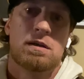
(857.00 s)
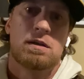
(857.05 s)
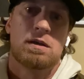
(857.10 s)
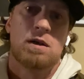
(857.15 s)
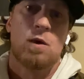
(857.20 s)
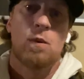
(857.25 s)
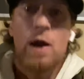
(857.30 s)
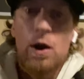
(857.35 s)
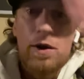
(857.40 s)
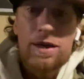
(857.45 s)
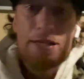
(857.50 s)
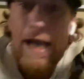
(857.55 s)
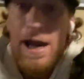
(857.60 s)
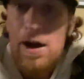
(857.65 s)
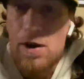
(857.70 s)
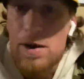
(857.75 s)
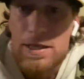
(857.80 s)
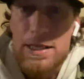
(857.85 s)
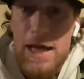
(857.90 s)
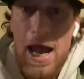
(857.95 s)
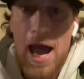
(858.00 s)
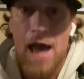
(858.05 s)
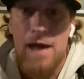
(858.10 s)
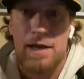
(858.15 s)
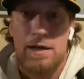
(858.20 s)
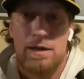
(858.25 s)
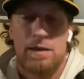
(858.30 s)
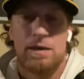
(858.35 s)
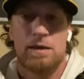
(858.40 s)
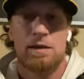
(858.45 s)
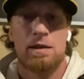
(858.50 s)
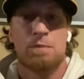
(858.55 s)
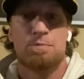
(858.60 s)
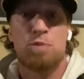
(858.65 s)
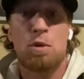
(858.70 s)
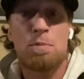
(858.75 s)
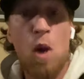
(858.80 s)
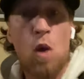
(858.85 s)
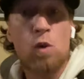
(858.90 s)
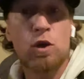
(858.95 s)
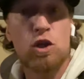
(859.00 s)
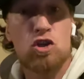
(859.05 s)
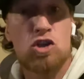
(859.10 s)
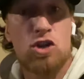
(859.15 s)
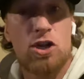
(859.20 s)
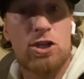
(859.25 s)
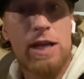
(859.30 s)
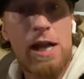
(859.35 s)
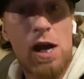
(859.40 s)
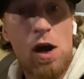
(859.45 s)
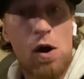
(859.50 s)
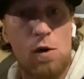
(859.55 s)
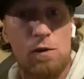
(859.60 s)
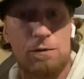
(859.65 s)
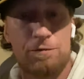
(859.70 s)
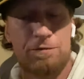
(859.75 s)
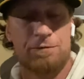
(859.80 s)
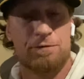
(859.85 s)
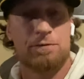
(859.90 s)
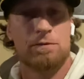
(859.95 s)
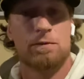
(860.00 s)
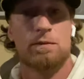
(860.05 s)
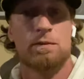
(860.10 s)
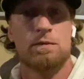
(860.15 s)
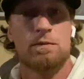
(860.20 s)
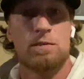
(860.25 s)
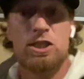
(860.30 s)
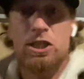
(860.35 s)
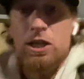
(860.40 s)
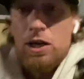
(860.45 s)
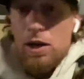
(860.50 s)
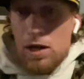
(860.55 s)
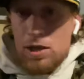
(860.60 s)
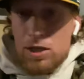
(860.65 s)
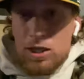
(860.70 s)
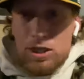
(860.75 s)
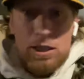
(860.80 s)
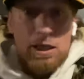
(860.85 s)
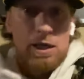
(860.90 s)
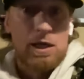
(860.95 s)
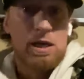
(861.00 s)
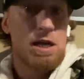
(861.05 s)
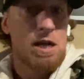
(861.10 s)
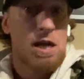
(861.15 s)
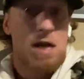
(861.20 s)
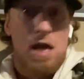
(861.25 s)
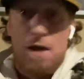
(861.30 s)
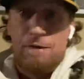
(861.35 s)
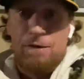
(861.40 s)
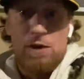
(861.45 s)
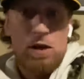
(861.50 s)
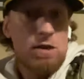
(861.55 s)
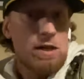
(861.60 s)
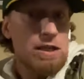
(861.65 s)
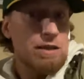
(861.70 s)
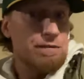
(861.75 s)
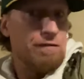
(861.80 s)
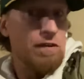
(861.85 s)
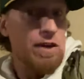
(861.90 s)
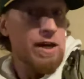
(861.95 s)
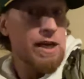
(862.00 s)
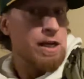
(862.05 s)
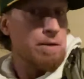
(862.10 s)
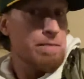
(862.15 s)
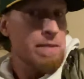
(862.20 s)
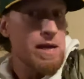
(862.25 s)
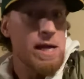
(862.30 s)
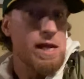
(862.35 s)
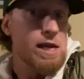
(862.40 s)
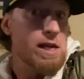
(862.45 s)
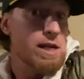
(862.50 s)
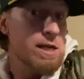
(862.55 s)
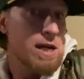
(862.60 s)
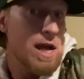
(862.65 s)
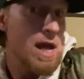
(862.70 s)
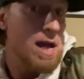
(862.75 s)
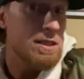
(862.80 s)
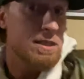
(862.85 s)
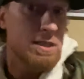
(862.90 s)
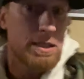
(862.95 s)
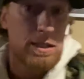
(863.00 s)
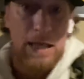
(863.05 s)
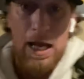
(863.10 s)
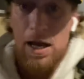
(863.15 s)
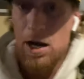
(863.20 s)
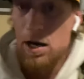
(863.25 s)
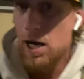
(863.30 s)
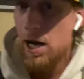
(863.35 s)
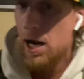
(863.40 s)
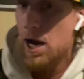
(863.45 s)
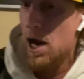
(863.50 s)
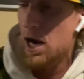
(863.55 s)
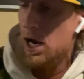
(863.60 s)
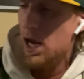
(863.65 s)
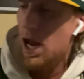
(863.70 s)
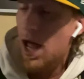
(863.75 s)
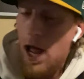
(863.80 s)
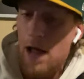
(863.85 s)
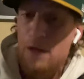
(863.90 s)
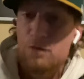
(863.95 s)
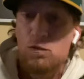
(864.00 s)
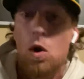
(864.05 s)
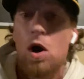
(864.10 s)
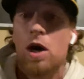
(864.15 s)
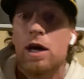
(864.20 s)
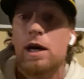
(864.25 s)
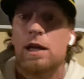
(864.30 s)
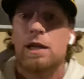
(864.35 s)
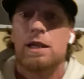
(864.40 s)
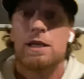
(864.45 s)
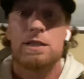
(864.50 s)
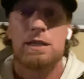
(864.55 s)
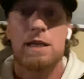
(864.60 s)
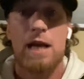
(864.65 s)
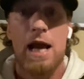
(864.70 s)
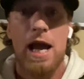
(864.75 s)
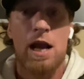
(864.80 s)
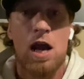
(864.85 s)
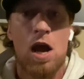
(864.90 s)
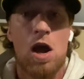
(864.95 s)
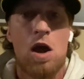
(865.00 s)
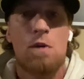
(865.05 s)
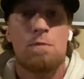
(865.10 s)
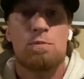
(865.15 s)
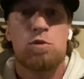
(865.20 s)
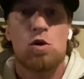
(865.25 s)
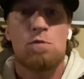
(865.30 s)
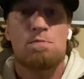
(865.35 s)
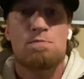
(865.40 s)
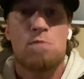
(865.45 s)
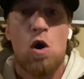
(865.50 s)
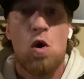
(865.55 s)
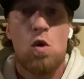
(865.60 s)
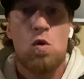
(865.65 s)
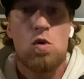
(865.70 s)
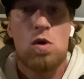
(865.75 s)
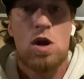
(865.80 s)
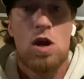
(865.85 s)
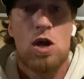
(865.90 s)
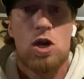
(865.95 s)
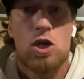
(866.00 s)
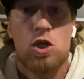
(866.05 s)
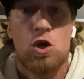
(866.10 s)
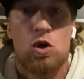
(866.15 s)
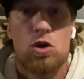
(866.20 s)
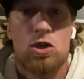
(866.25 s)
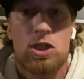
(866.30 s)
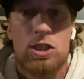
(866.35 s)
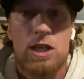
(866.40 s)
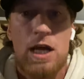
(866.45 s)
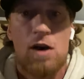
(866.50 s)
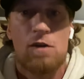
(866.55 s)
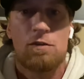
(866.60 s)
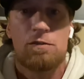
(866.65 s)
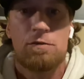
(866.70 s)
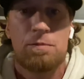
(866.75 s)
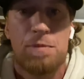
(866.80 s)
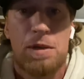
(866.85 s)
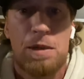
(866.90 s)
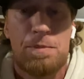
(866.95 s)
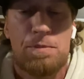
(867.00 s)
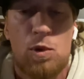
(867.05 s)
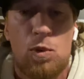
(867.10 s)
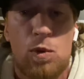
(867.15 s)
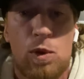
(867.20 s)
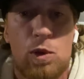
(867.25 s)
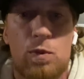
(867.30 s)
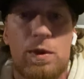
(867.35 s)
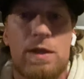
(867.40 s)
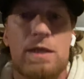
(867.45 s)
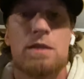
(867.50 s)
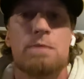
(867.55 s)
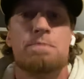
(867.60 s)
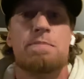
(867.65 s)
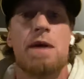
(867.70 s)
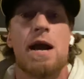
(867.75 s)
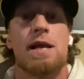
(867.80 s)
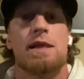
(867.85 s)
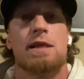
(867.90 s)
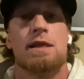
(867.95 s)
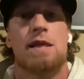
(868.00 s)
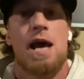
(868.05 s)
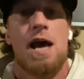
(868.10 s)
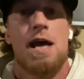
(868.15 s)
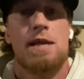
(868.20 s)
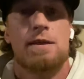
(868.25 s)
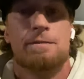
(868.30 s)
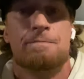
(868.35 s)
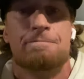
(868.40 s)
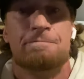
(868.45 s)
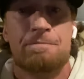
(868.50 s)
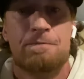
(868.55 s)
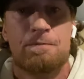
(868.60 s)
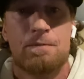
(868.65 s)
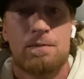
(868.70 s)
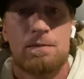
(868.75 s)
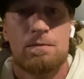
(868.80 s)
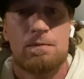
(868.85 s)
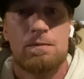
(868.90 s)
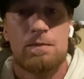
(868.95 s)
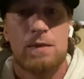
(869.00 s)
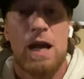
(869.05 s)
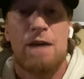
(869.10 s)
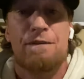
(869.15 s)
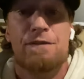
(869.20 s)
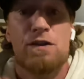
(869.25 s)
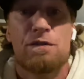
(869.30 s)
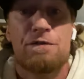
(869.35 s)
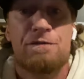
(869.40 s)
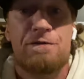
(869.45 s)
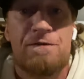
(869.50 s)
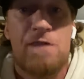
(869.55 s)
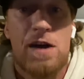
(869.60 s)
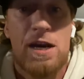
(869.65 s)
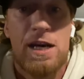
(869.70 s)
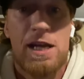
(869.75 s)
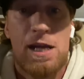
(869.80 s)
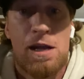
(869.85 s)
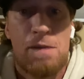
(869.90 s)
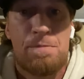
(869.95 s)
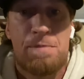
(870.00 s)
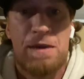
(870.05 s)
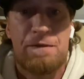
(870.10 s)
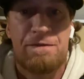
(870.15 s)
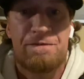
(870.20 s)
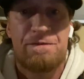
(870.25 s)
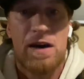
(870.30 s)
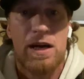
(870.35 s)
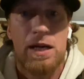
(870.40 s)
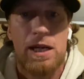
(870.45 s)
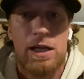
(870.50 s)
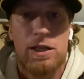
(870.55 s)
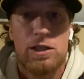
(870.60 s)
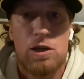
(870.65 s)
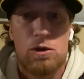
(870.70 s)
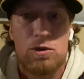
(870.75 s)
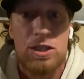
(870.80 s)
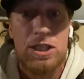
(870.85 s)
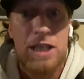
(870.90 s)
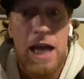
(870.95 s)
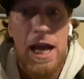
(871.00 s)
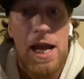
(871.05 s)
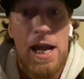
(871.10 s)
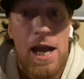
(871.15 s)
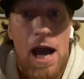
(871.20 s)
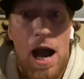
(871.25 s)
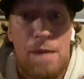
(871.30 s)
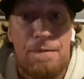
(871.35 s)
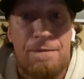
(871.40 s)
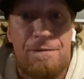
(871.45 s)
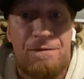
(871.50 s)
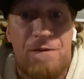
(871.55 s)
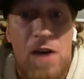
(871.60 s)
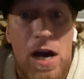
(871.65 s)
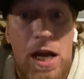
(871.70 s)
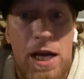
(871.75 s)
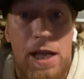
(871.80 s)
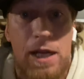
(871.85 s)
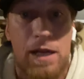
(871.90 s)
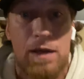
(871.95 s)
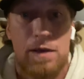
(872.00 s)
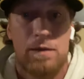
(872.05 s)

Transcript: Wear a Terrance hat. Promote yourself. Seriously. If you're this funny comedian that Saturday Night Live wanted and this and that, promote yourself. People would respect that. If you're funny, be funny. Don't say I'm funny.